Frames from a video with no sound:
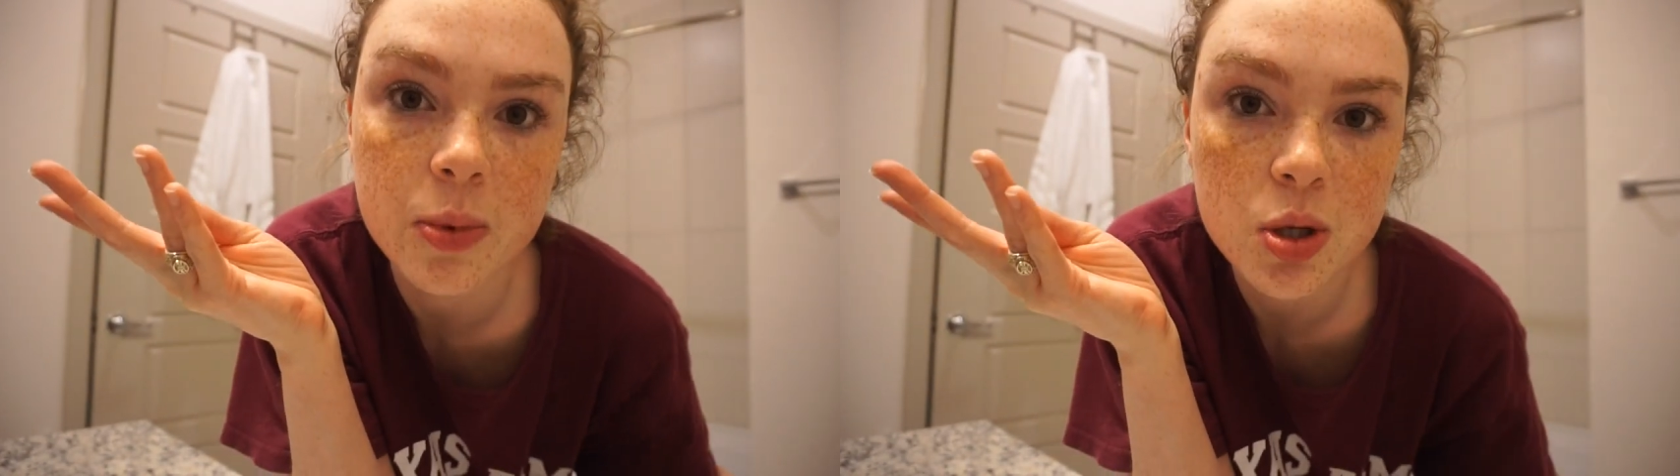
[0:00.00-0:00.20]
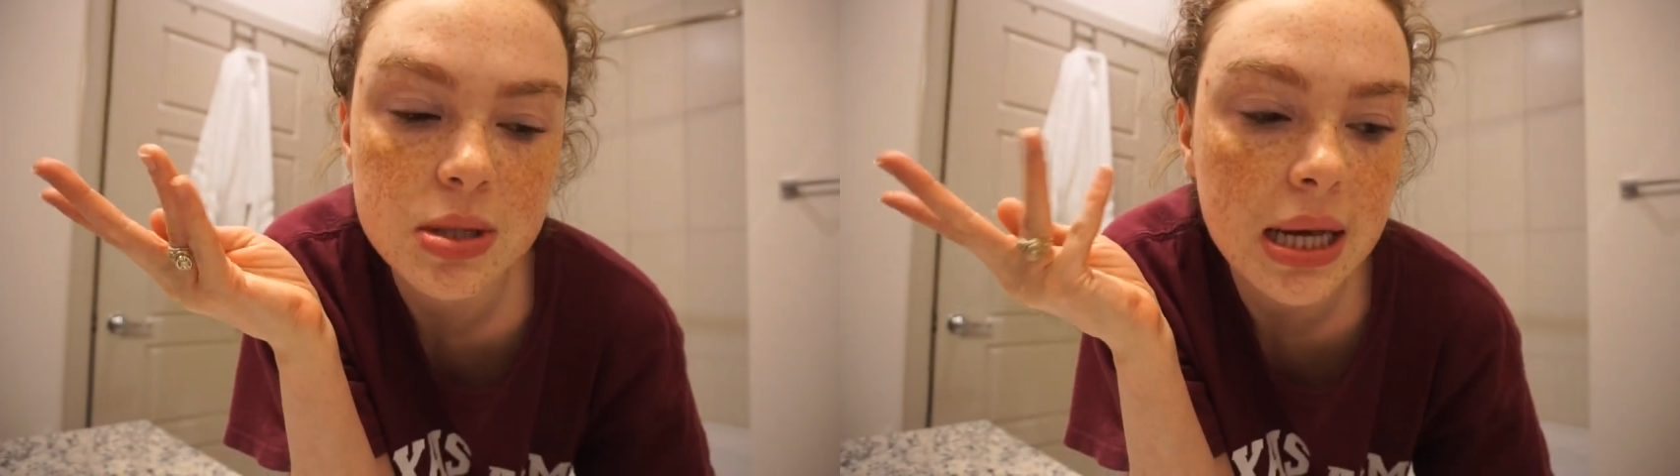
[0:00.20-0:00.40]

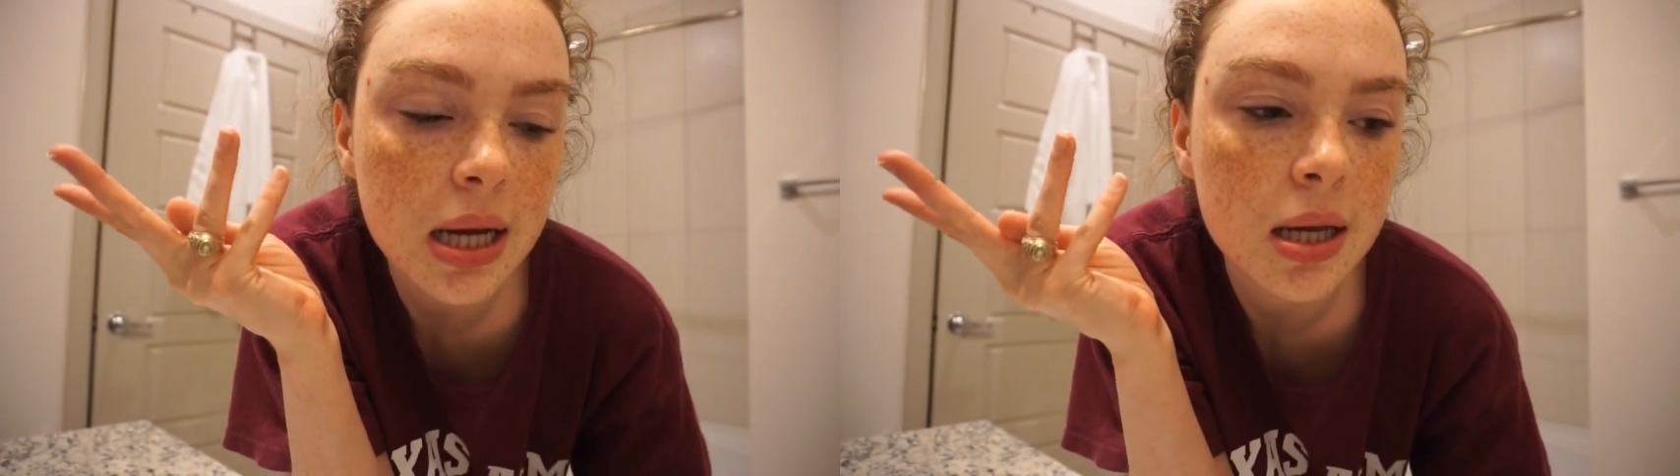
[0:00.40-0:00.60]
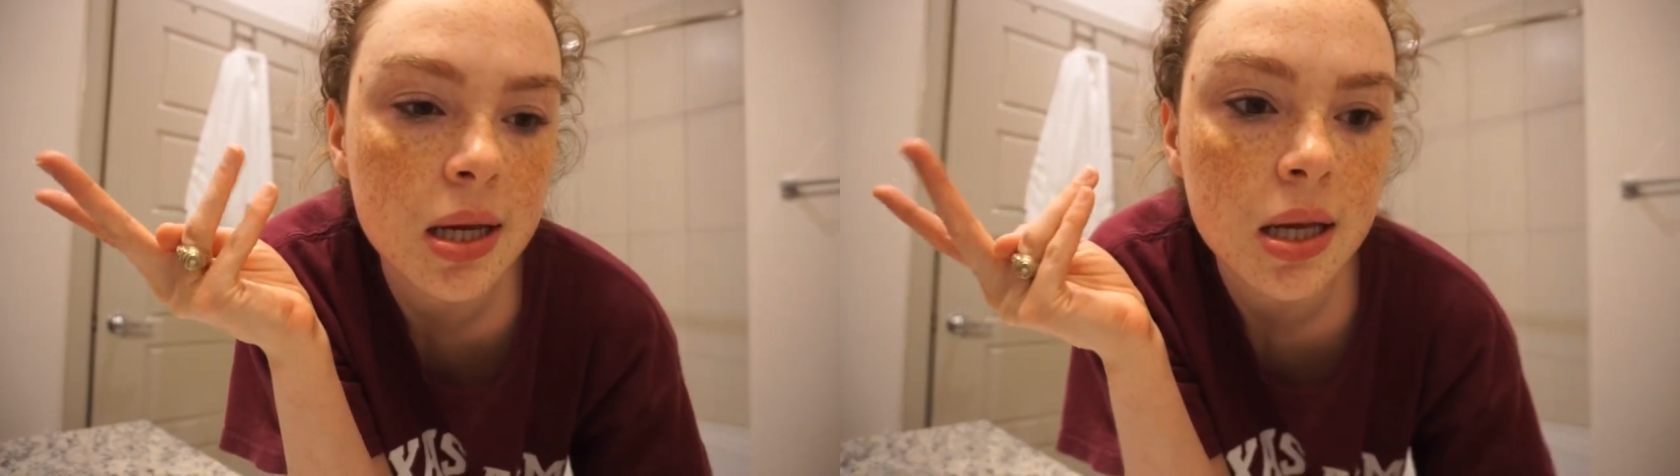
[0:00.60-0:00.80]
been
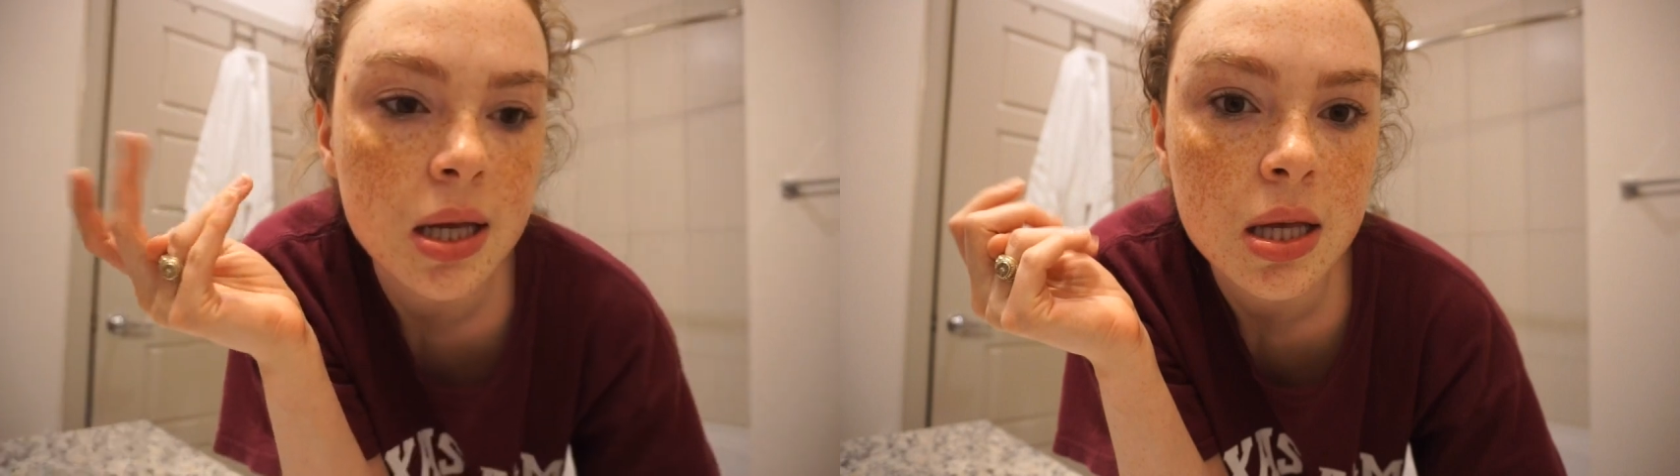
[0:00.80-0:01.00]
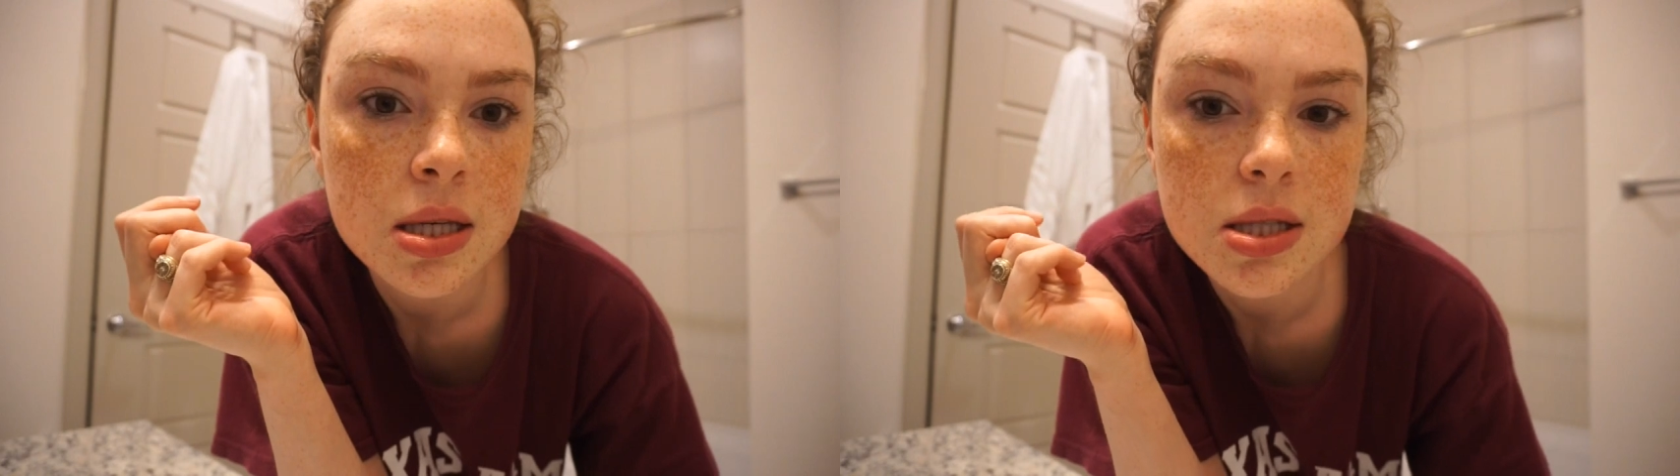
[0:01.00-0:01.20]
using.
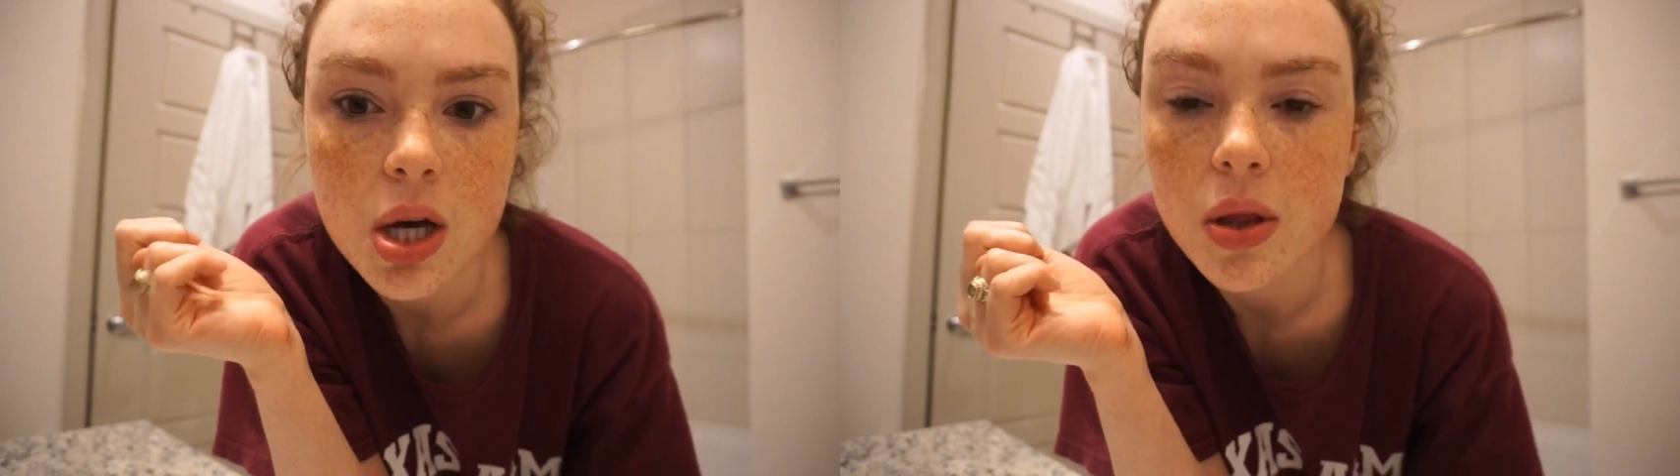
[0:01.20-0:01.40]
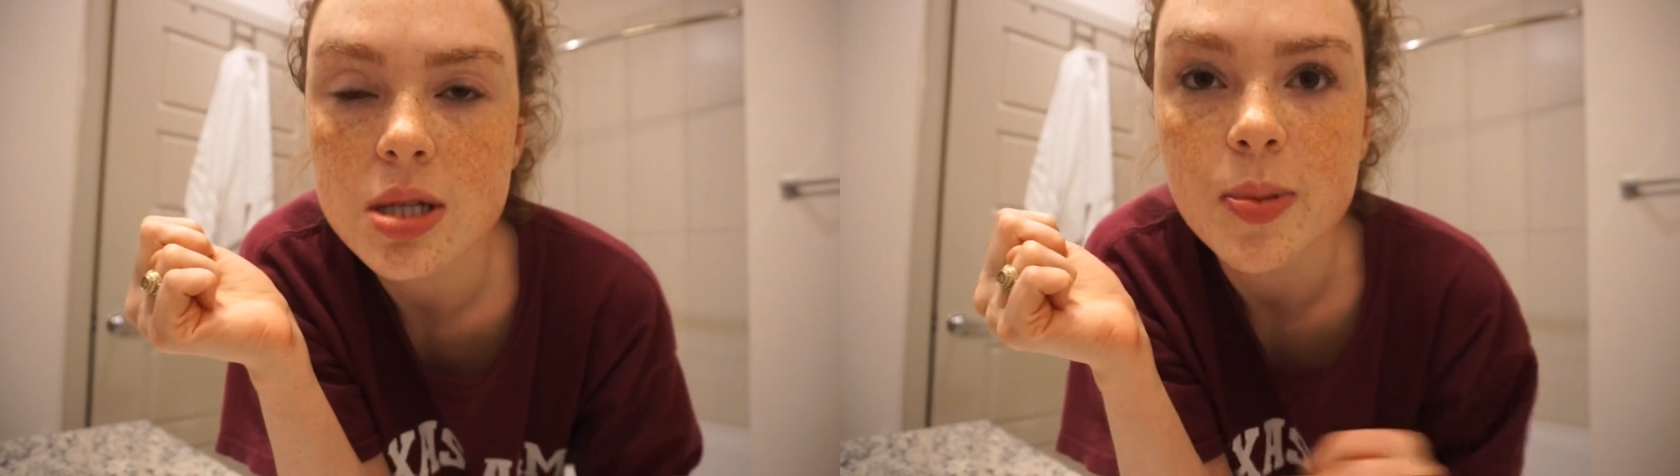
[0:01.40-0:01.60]

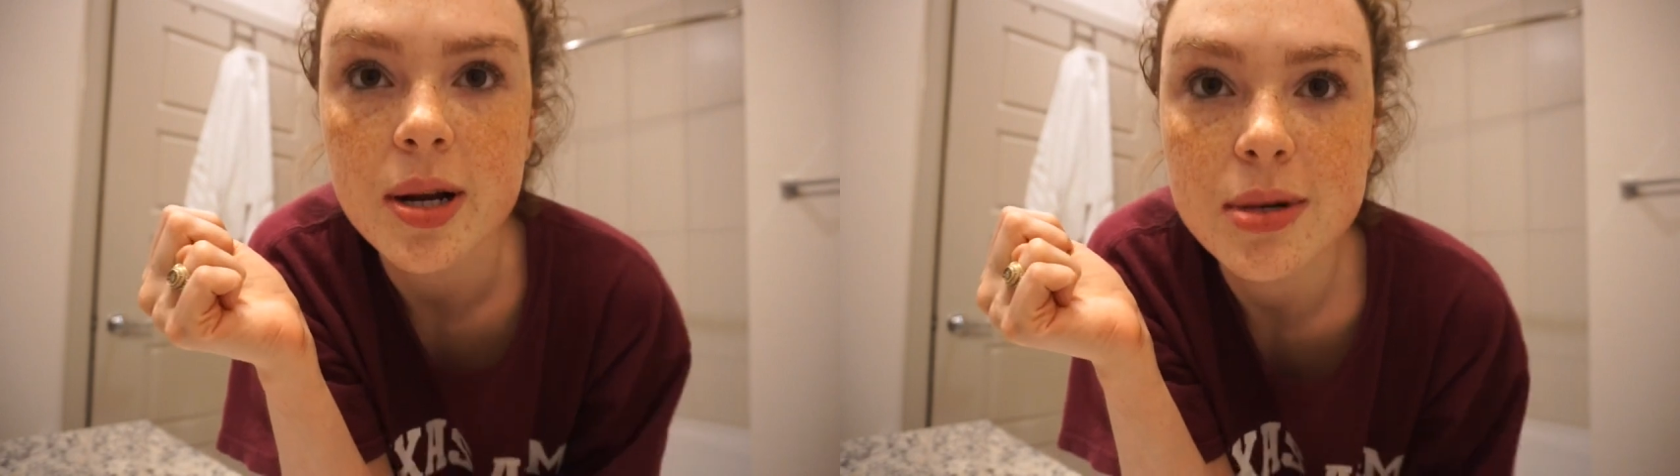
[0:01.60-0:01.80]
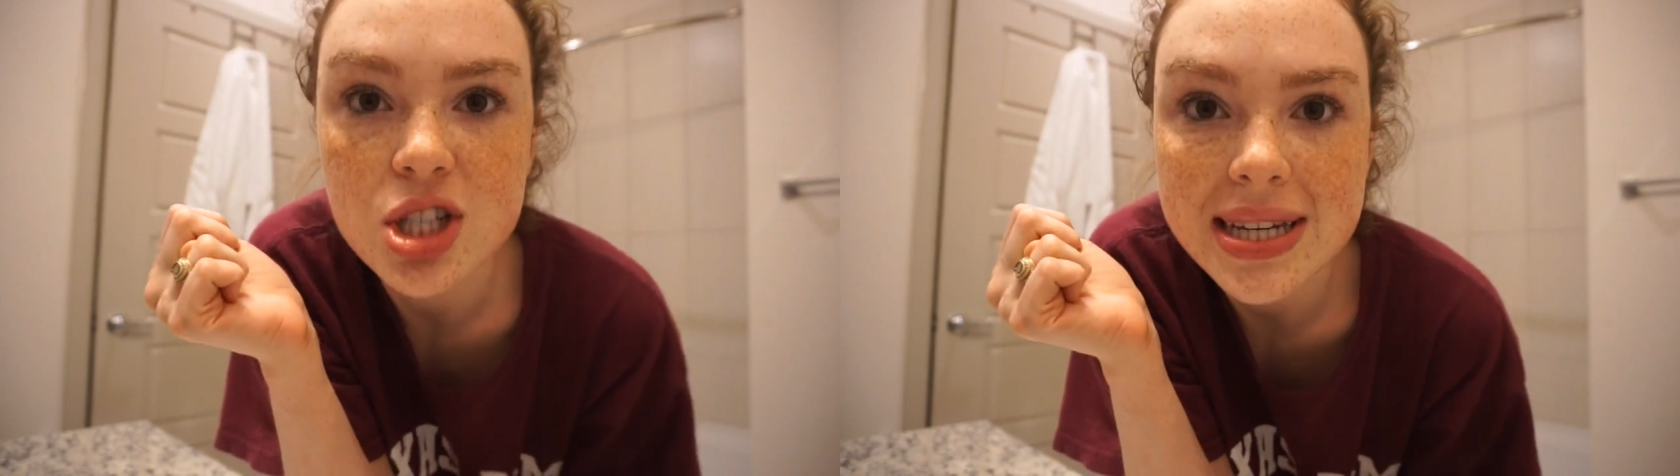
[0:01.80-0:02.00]
So that's
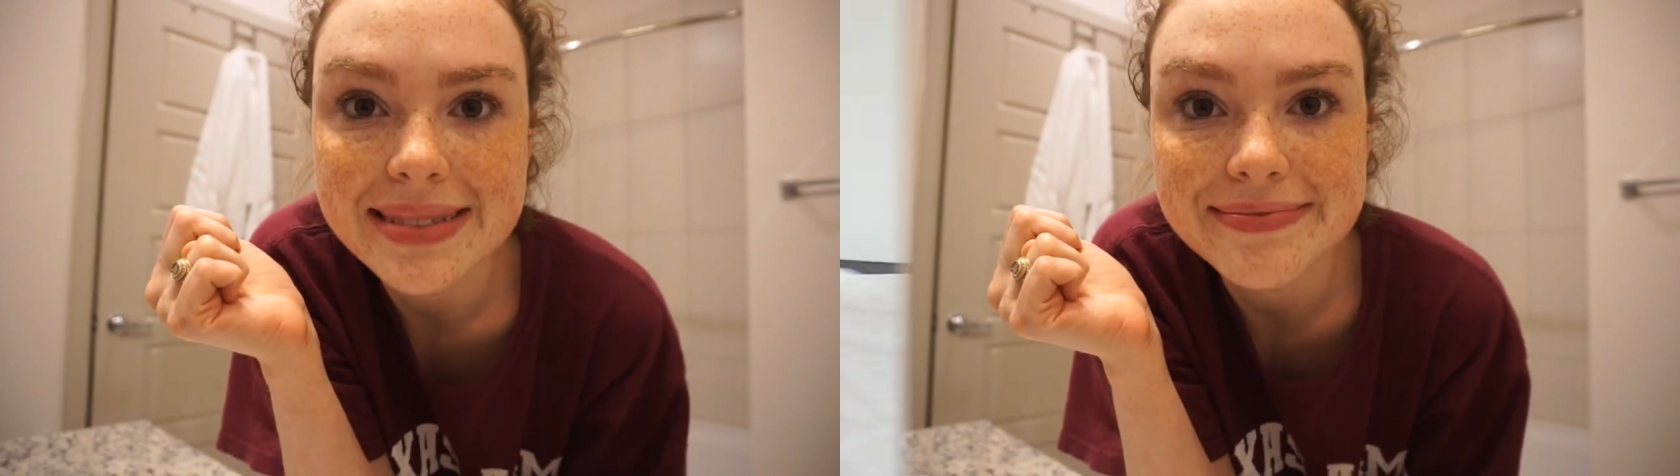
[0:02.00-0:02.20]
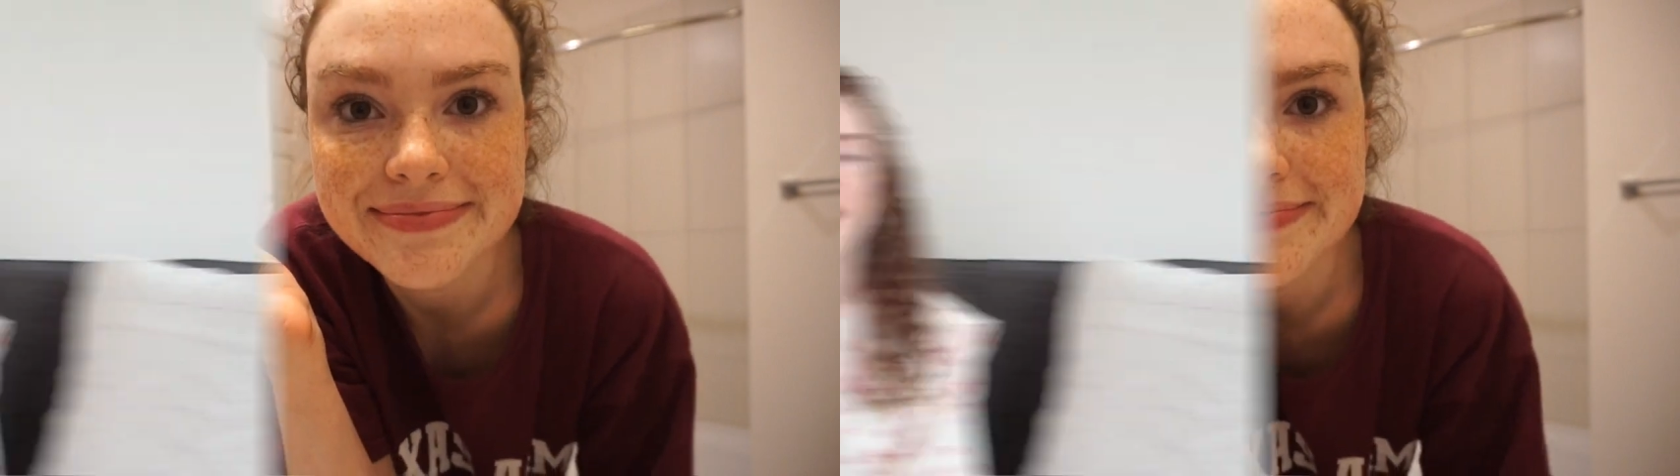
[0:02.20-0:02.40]
pretty much it.